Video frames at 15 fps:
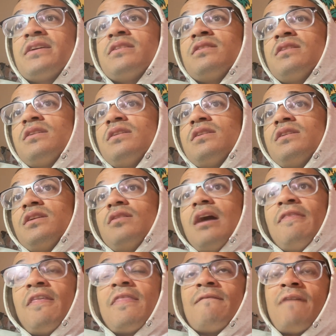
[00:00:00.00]
And, you know,
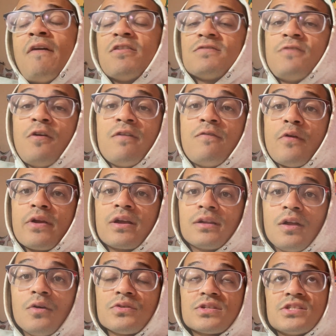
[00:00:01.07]
I thought that was very, very
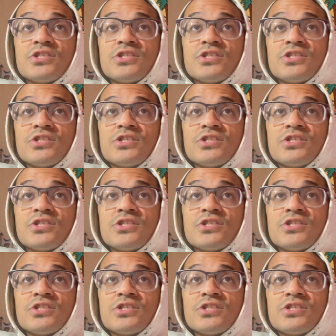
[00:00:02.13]
close.